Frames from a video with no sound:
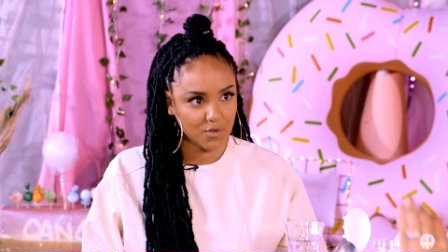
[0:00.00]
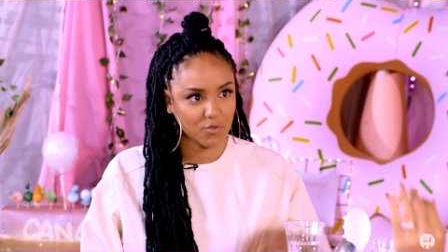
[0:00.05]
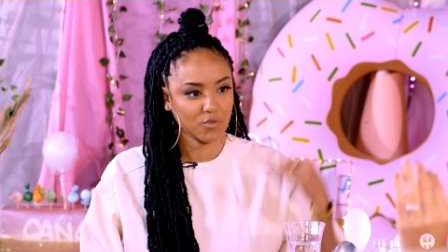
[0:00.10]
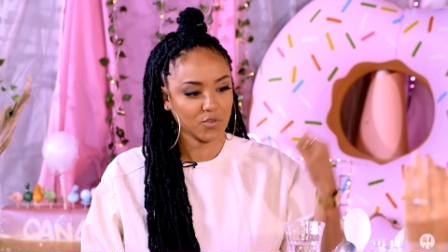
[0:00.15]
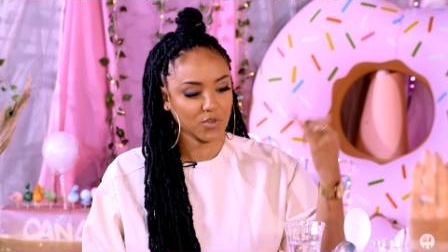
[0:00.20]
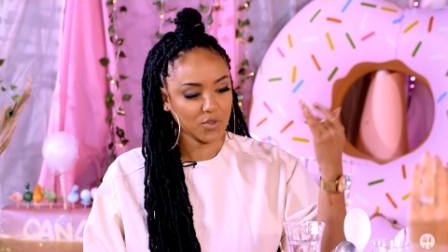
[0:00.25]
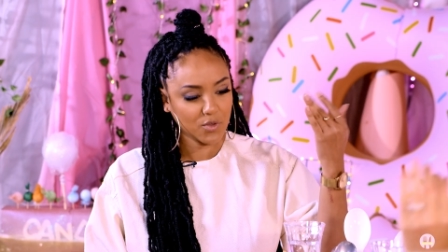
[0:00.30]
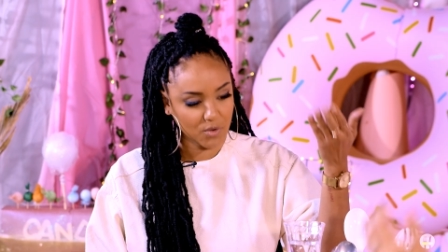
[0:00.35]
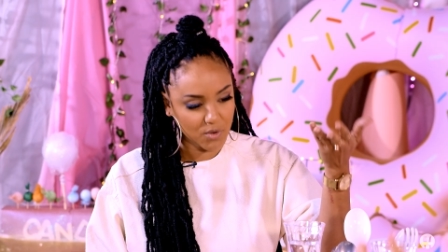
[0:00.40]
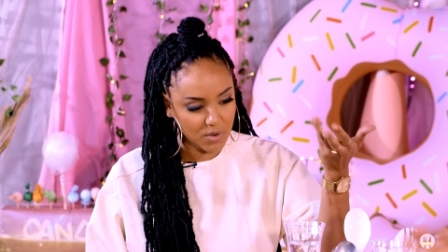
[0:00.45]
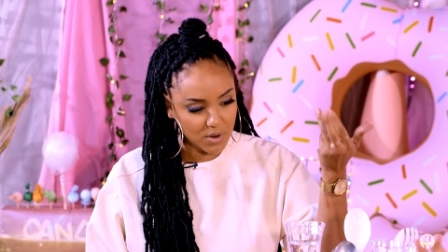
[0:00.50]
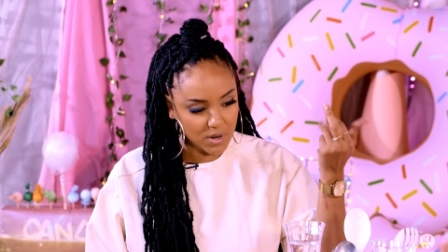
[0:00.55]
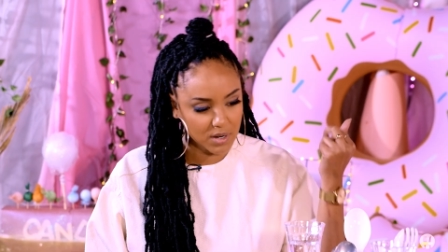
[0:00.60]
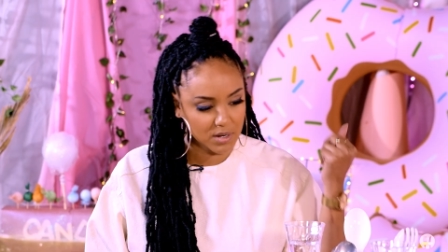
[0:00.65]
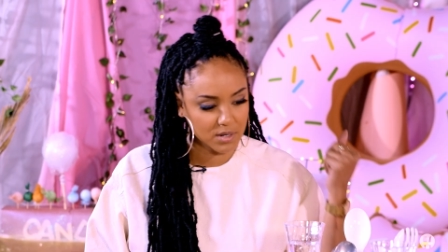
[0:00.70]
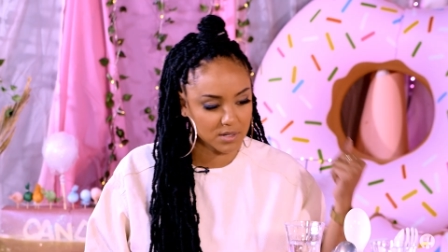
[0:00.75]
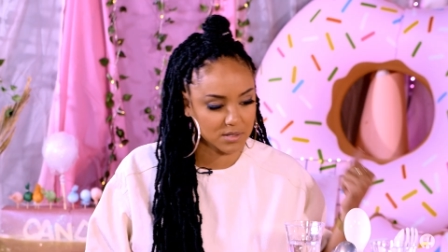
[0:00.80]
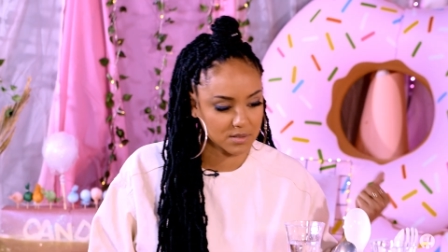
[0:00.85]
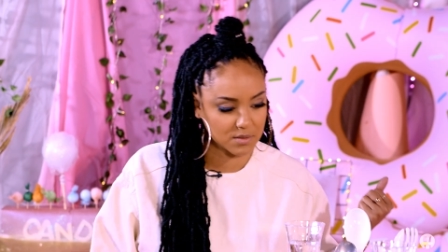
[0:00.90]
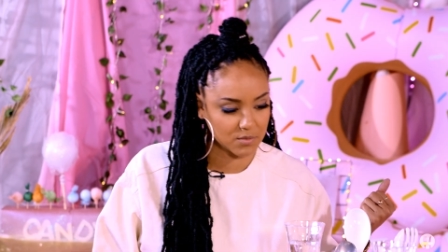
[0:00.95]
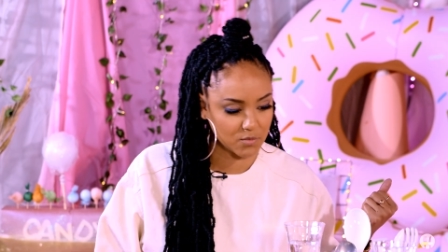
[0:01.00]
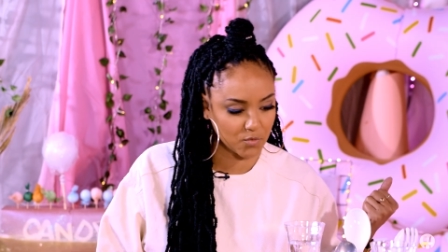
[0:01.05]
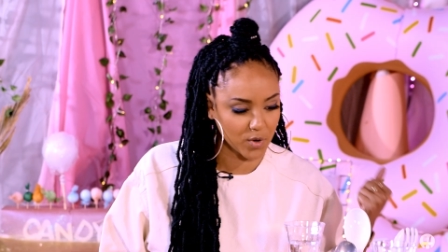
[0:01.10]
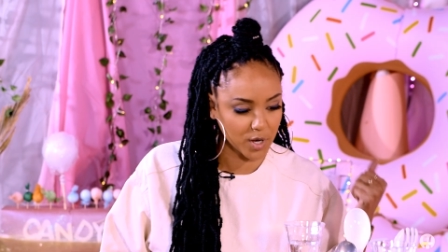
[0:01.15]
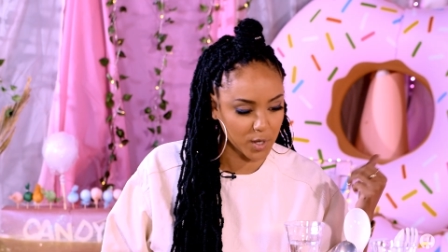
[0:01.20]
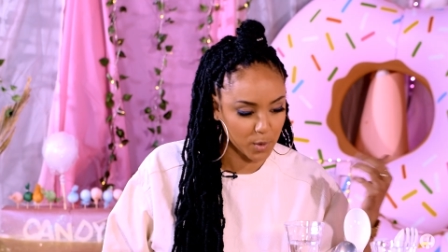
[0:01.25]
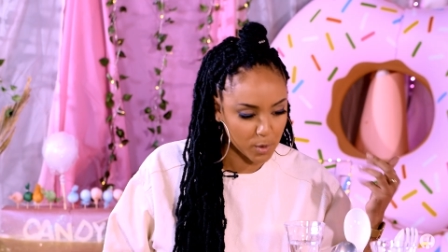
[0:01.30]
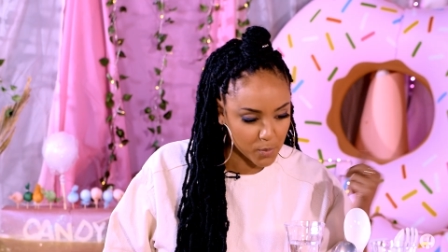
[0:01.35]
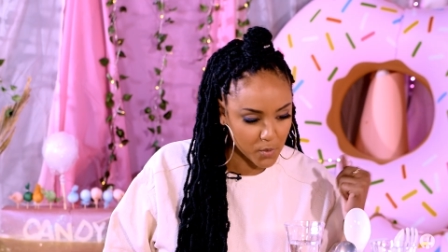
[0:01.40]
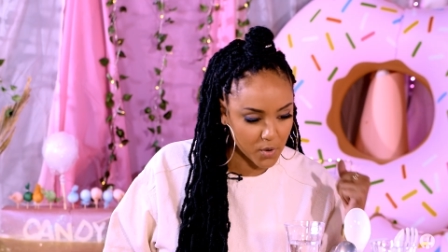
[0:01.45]
your from where you
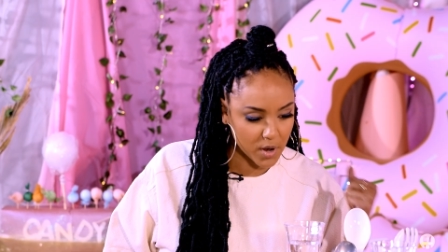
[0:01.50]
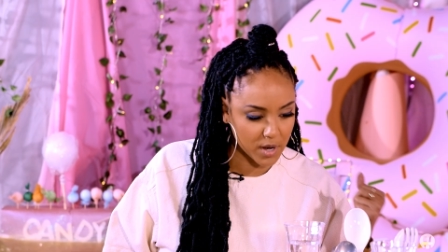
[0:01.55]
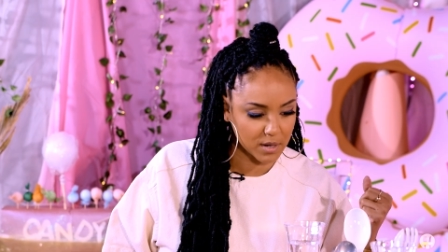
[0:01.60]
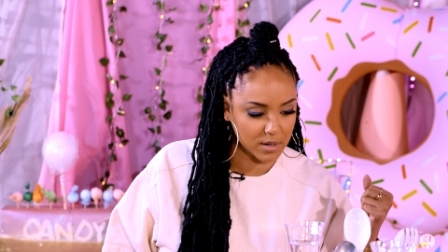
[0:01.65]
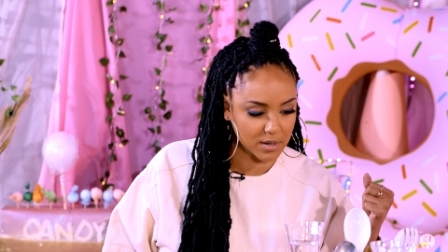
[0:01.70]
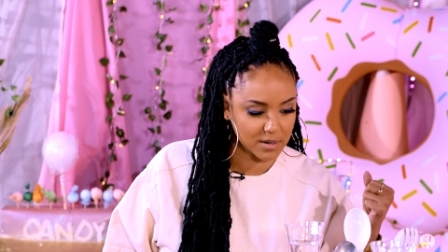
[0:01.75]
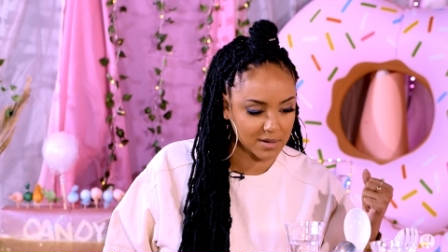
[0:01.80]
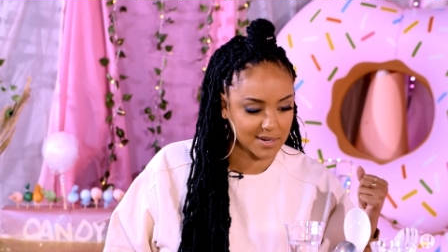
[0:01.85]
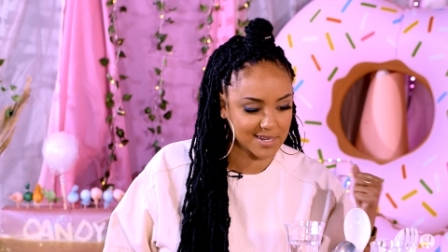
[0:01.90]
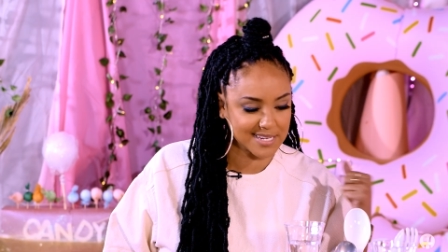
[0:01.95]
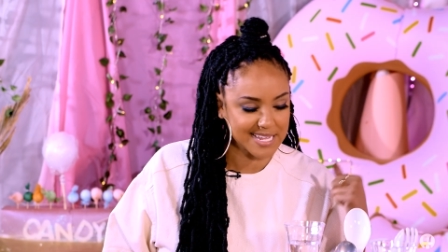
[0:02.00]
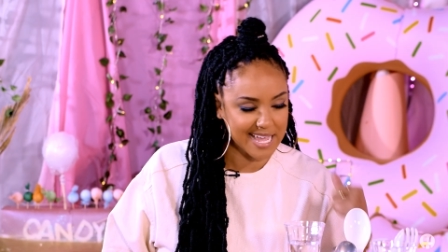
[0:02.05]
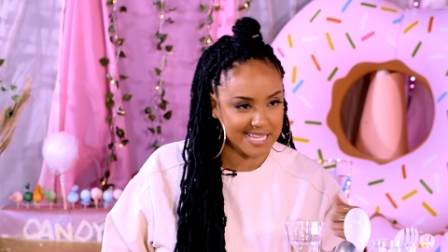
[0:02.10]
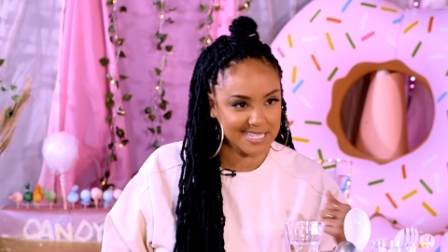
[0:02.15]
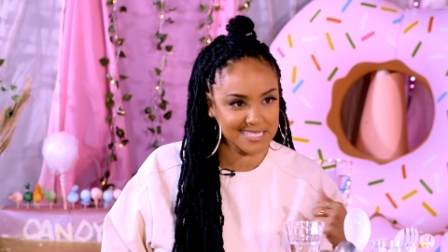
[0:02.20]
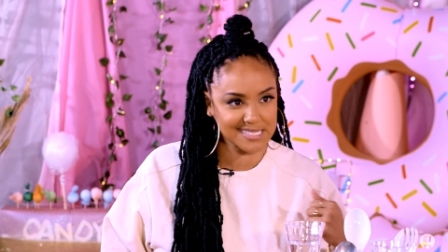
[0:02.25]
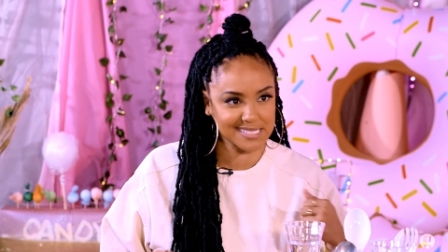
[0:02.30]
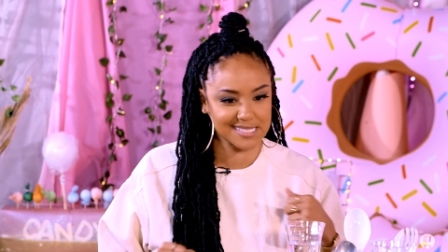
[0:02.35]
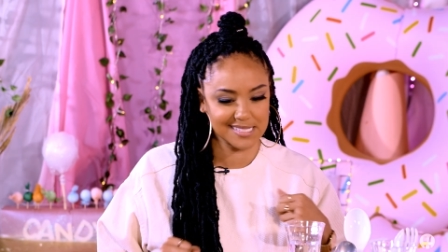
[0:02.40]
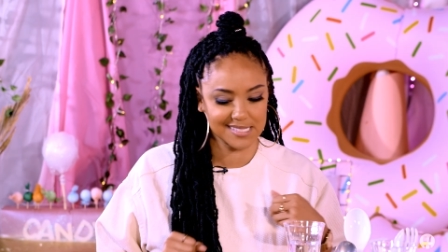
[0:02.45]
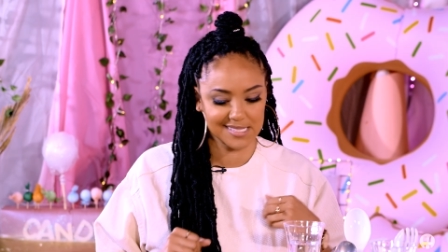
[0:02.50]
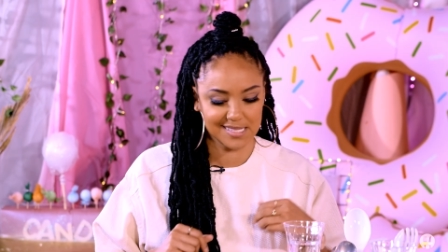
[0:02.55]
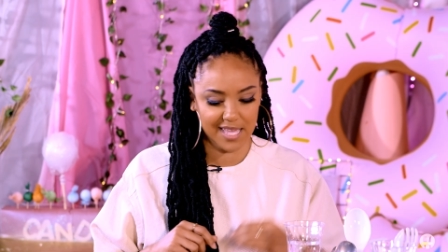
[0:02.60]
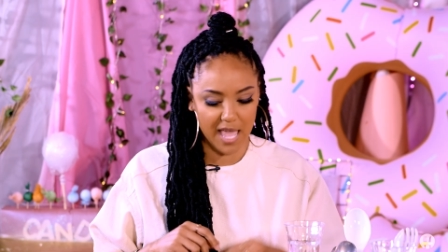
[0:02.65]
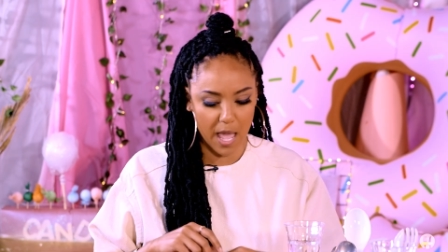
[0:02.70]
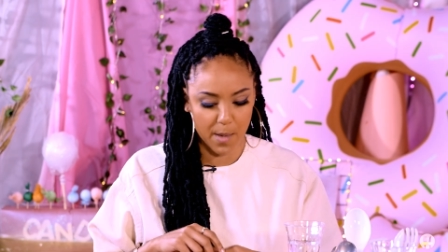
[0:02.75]
where were born. I'm from. Yes, uh, the capital.